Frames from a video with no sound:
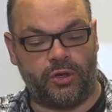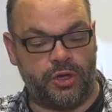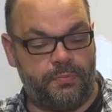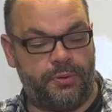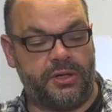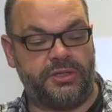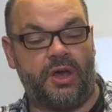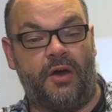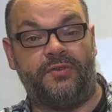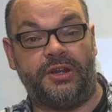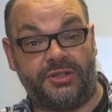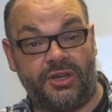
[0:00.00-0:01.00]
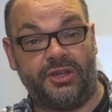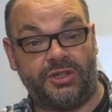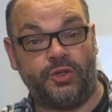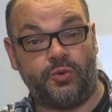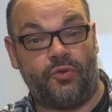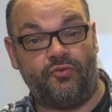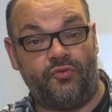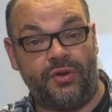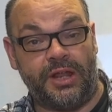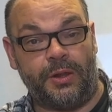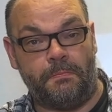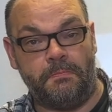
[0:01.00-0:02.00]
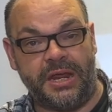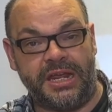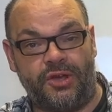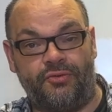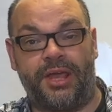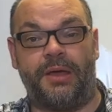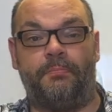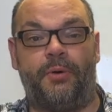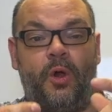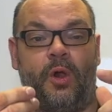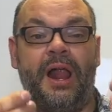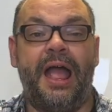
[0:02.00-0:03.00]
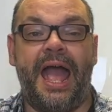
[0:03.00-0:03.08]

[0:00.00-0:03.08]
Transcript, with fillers: you pull it off and it turns into a real mini cricket ball,